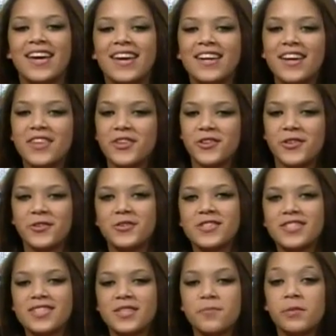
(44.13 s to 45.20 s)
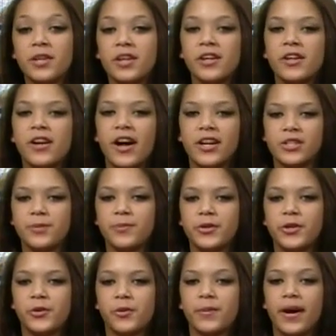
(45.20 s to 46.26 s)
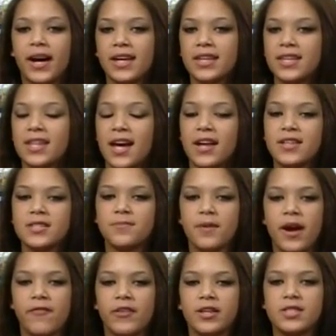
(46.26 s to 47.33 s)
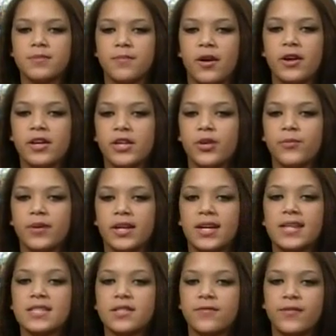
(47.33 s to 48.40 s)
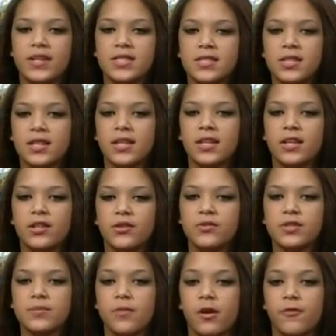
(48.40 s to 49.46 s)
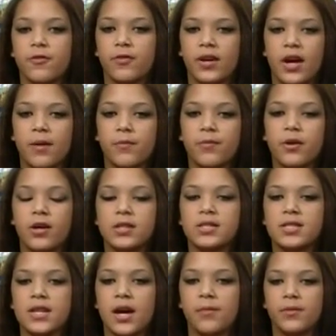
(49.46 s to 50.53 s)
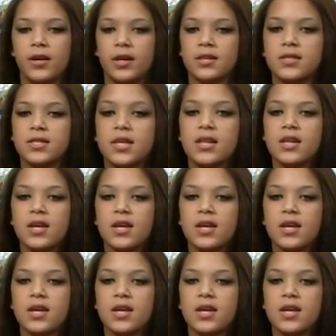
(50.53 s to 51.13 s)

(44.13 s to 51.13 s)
In other news, the millionaire entrepreneur behind the Dallas Mavericks, Mark Cuban, has invested in a new smartphone app called Cyberdust,